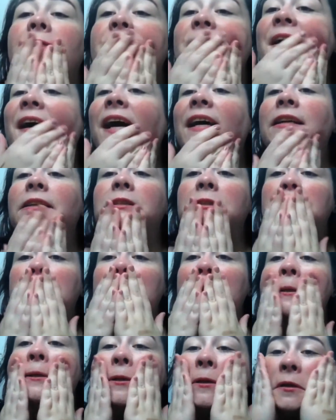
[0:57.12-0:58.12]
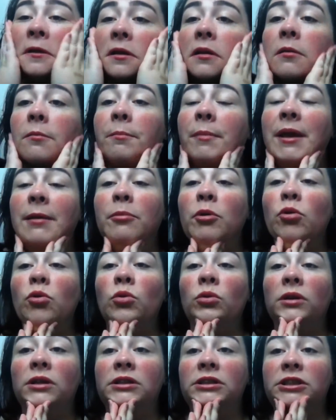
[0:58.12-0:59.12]
that people
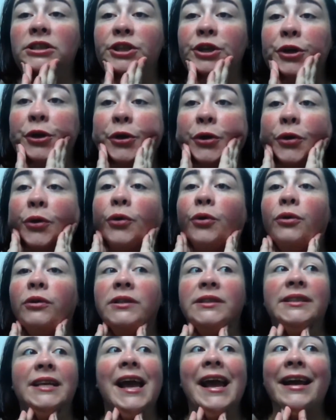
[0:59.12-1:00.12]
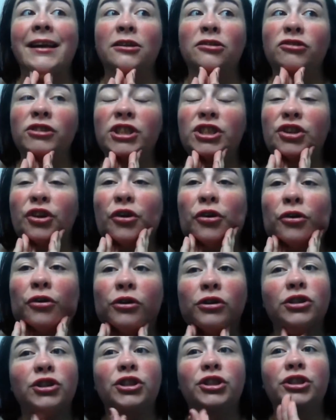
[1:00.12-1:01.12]
going to secondary school
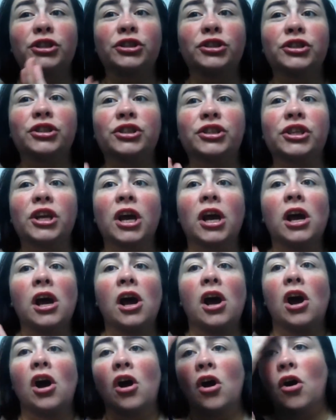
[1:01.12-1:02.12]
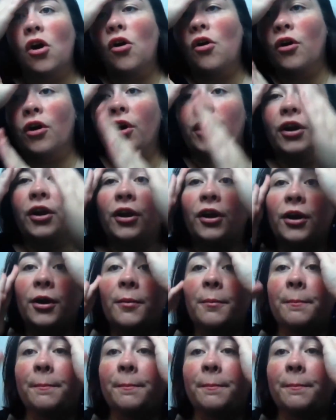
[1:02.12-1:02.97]
could use, or